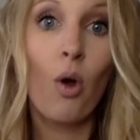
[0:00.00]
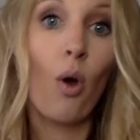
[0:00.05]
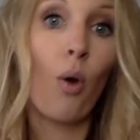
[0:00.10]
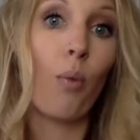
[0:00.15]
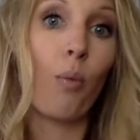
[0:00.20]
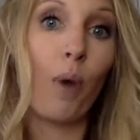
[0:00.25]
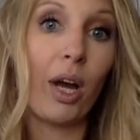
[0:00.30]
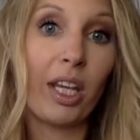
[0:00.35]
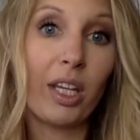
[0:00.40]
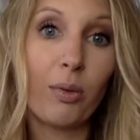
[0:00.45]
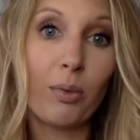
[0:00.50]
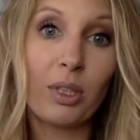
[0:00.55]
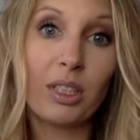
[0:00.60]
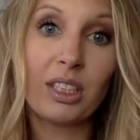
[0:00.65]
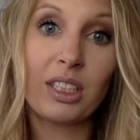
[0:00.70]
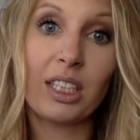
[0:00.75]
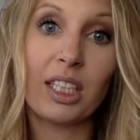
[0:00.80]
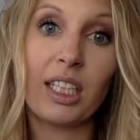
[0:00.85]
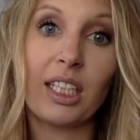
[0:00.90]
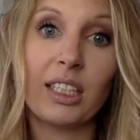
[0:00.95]
What you will
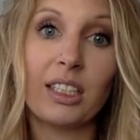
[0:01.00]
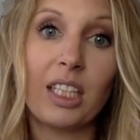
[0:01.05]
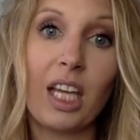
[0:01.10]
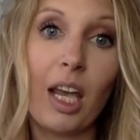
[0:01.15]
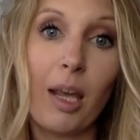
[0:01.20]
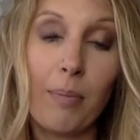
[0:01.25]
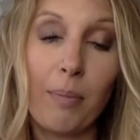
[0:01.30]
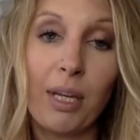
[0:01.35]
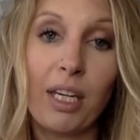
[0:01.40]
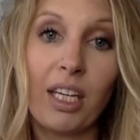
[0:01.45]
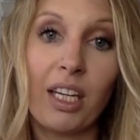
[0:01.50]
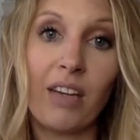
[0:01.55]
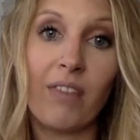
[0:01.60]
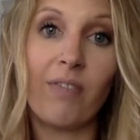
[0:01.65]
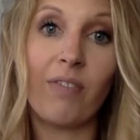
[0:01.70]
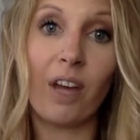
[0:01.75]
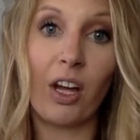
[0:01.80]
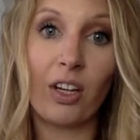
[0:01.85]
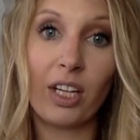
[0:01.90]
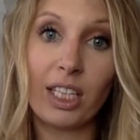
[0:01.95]
see is hip and knee
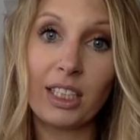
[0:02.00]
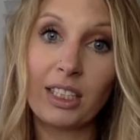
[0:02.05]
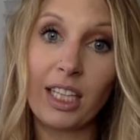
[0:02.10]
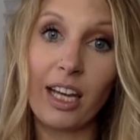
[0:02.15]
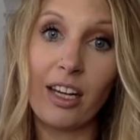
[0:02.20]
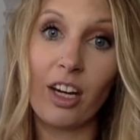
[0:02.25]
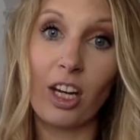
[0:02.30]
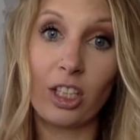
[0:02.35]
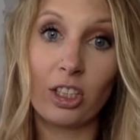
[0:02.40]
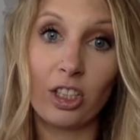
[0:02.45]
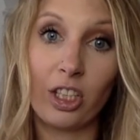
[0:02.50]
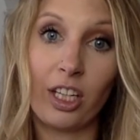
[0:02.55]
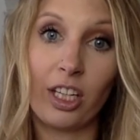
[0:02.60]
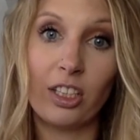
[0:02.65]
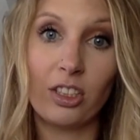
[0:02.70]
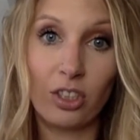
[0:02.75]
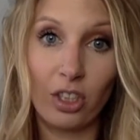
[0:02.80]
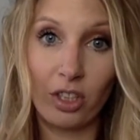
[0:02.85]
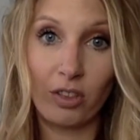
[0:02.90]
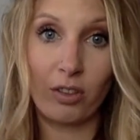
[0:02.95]
valgus adduction
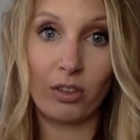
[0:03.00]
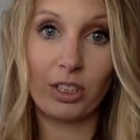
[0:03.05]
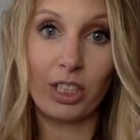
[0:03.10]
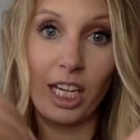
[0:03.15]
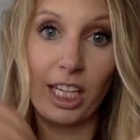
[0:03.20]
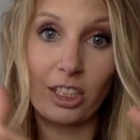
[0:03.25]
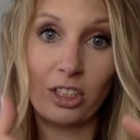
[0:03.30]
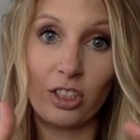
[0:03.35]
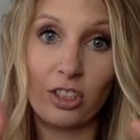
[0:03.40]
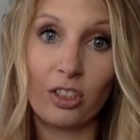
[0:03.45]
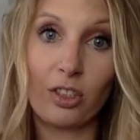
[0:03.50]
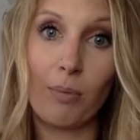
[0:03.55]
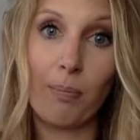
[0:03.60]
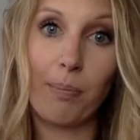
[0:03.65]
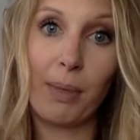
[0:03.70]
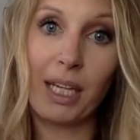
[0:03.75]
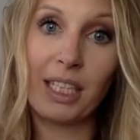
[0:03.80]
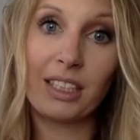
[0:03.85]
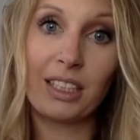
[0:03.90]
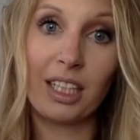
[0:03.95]
internal rotation. So
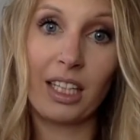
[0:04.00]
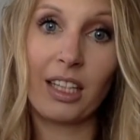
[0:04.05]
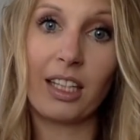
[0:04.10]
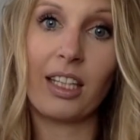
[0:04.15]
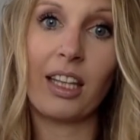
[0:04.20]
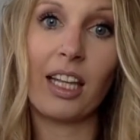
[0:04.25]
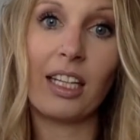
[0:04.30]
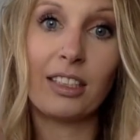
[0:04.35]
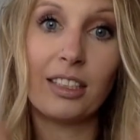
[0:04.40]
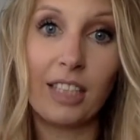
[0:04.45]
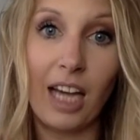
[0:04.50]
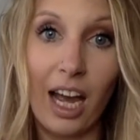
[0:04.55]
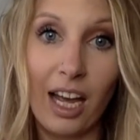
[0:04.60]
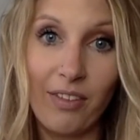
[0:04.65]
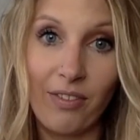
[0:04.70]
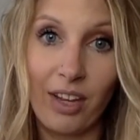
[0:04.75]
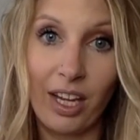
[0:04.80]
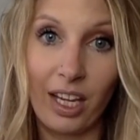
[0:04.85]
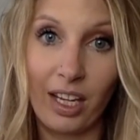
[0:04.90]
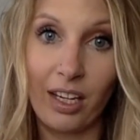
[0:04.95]
basically they
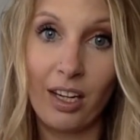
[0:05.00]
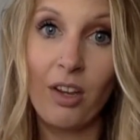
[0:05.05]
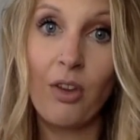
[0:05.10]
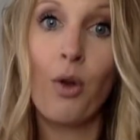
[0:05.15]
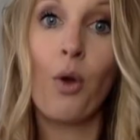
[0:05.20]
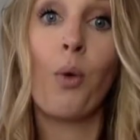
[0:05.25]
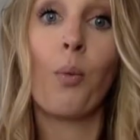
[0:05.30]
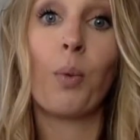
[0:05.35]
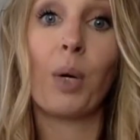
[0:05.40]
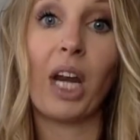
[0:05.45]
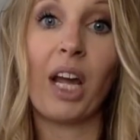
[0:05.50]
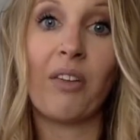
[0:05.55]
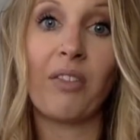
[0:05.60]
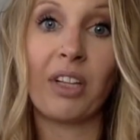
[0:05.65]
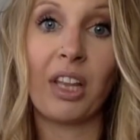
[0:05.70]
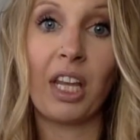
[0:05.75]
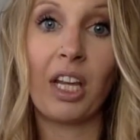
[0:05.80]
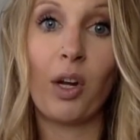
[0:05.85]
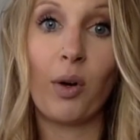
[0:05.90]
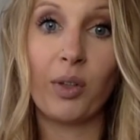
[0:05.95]
dive in whenever
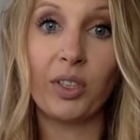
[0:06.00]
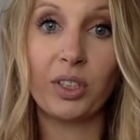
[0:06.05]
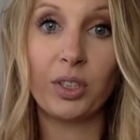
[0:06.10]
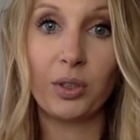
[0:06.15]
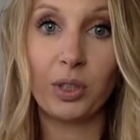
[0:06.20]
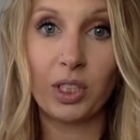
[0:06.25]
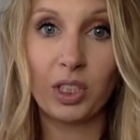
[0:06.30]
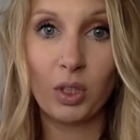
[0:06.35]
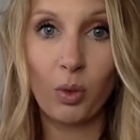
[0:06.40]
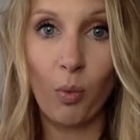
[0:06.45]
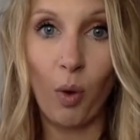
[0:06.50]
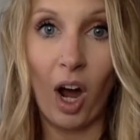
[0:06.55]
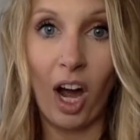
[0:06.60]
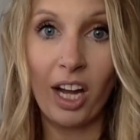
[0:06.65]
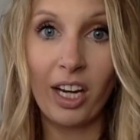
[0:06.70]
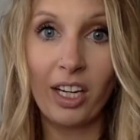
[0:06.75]
they go into a squat.